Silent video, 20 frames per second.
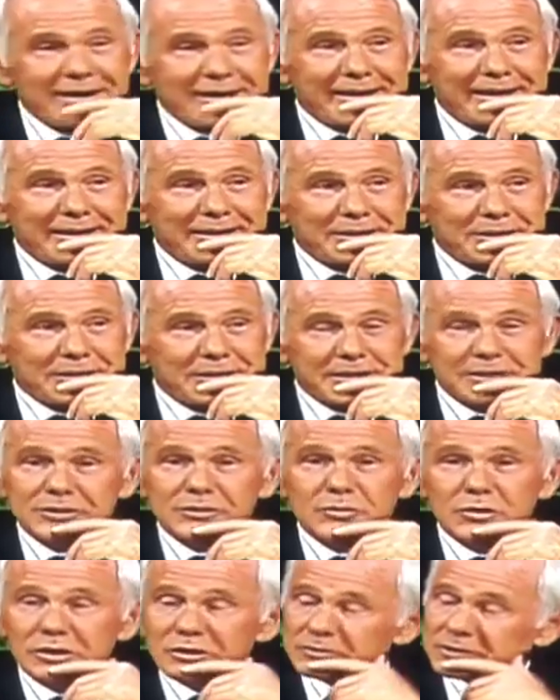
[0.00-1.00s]
And he
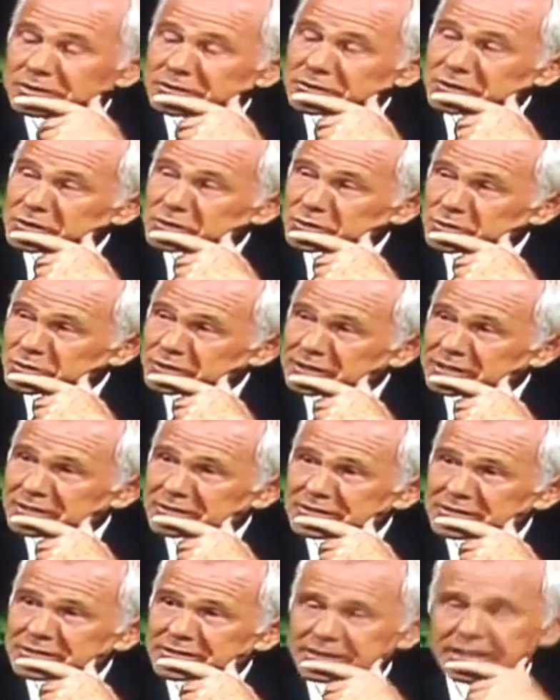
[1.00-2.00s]
just walked around, took us through the house.
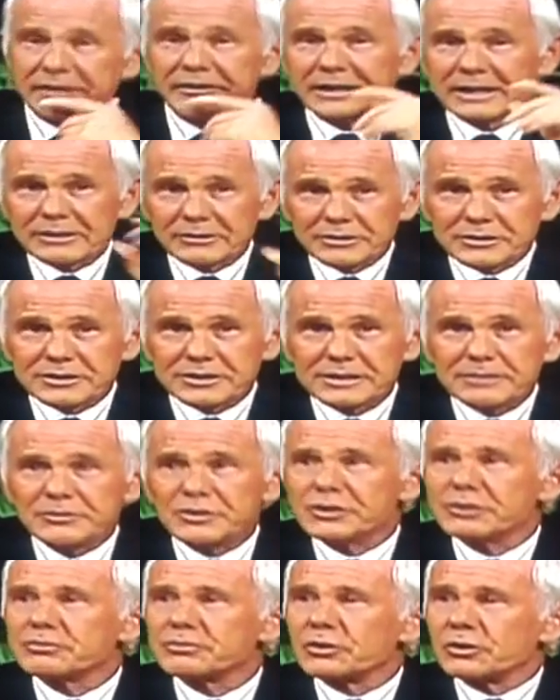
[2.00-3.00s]
Yeah, the house seems
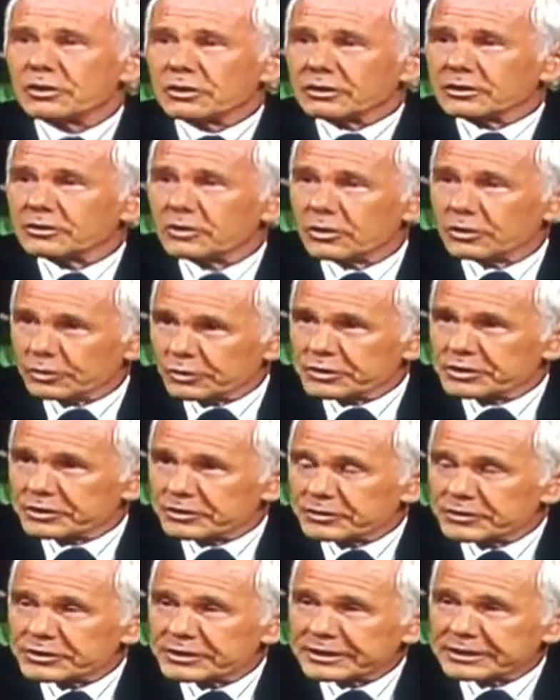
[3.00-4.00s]
smaller, although it's a
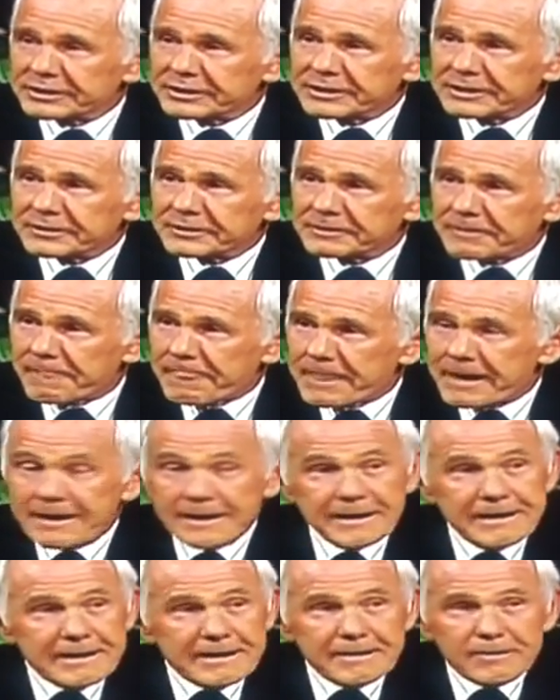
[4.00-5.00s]
good sized house.
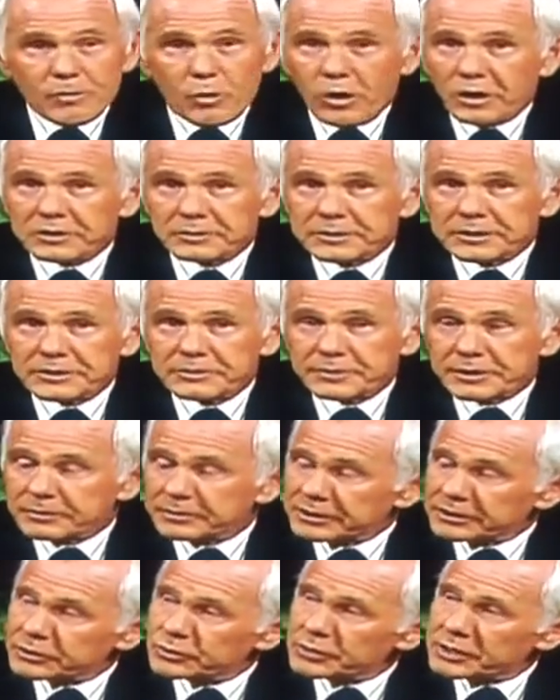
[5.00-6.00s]
Walked around, spent
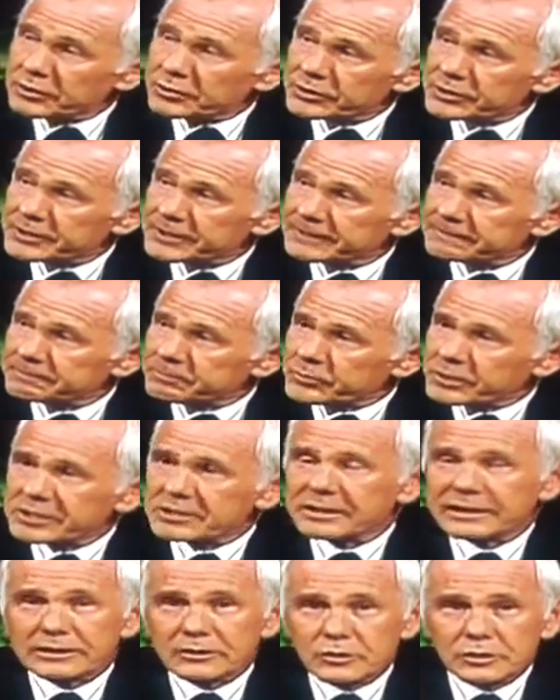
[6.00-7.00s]
about 2 hours there. It's
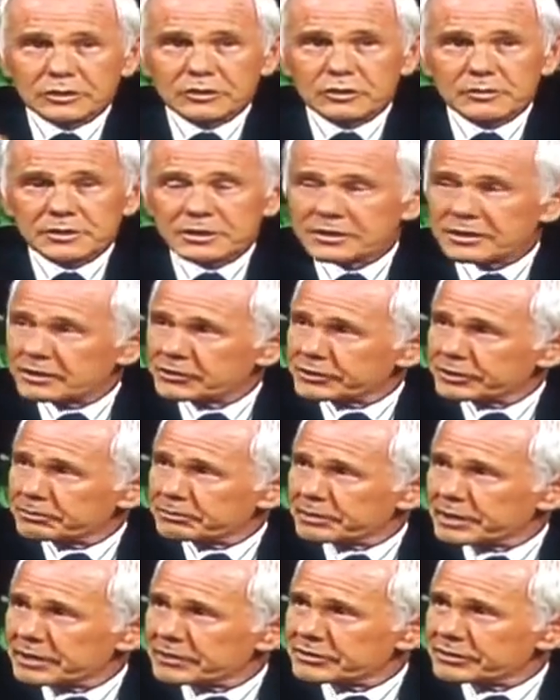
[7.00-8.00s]
like going home and touching
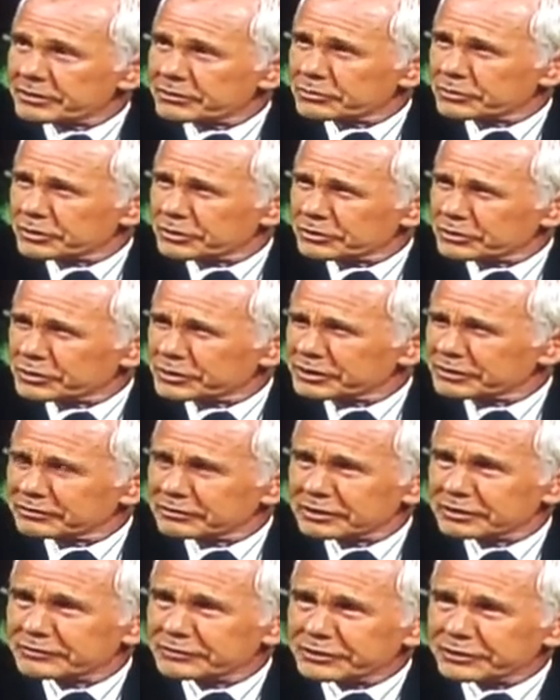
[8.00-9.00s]
base somewhere where you've
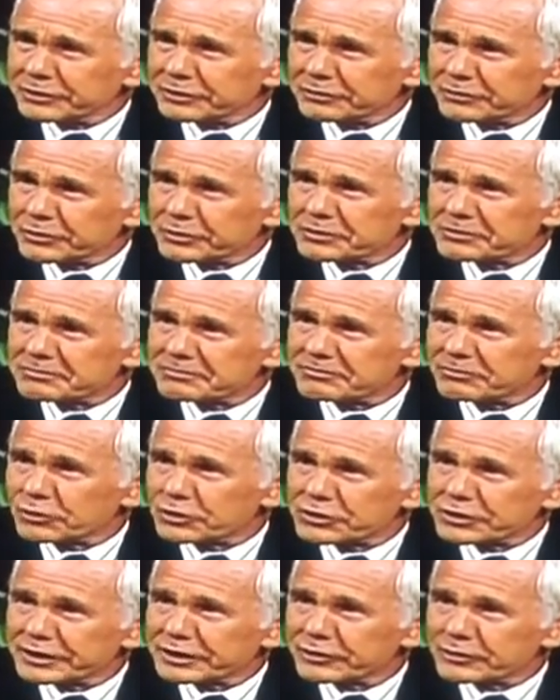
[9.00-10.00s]
lived, the
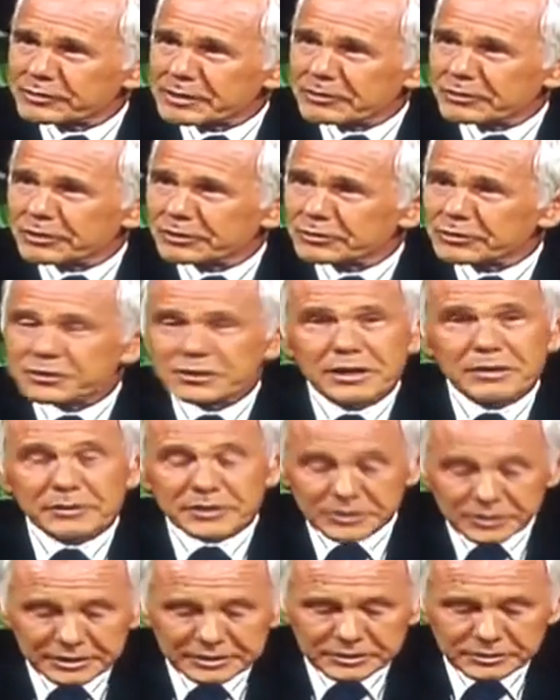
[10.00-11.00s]
first thing you remember. It was charming.
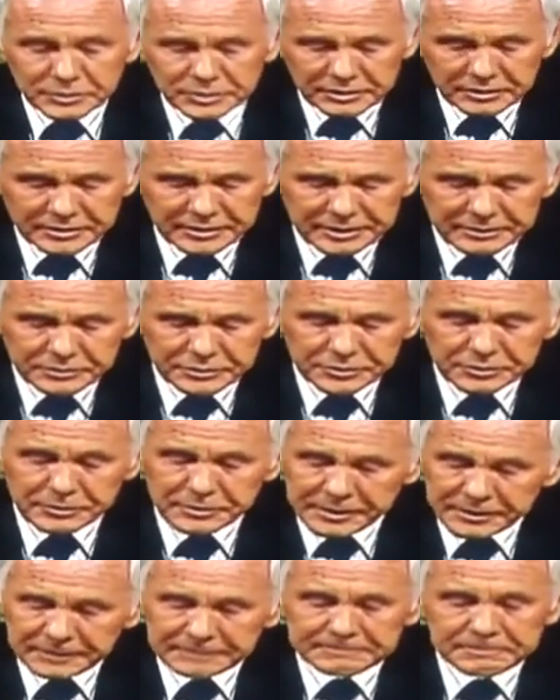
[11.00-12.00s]
So I just wanted to thank Mr.
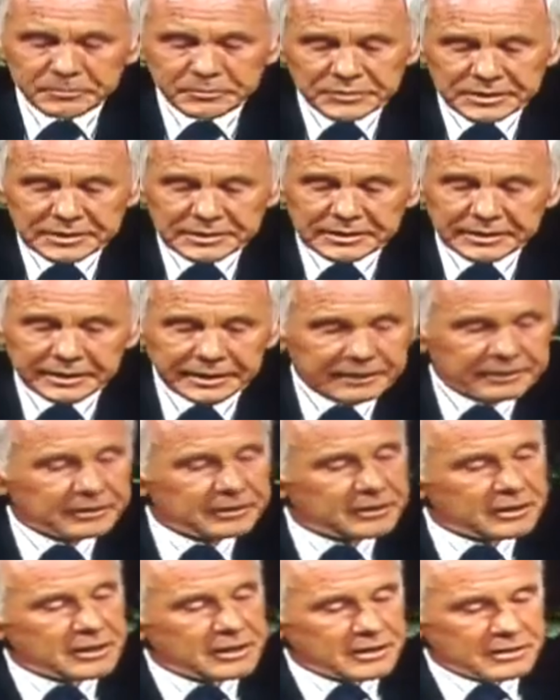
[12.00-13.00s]
Berndt and
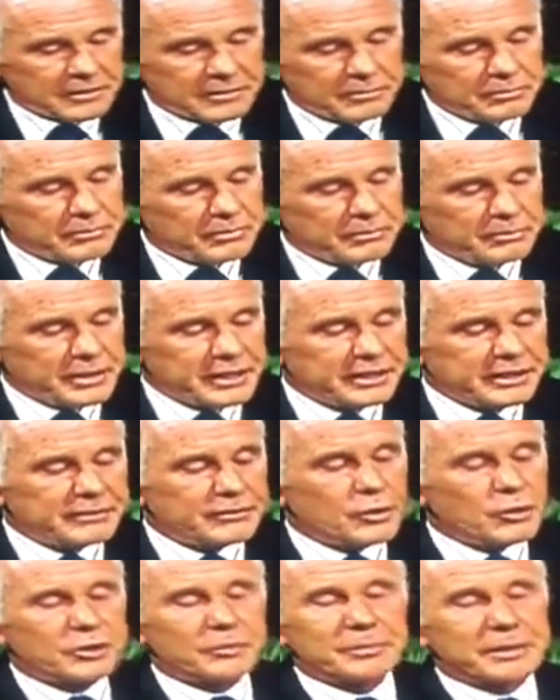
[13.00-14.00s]
made the
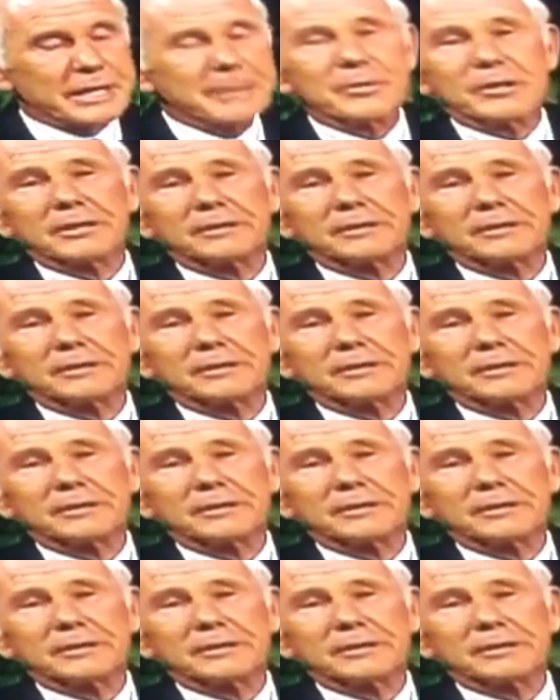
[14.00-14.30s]
Avoca paper.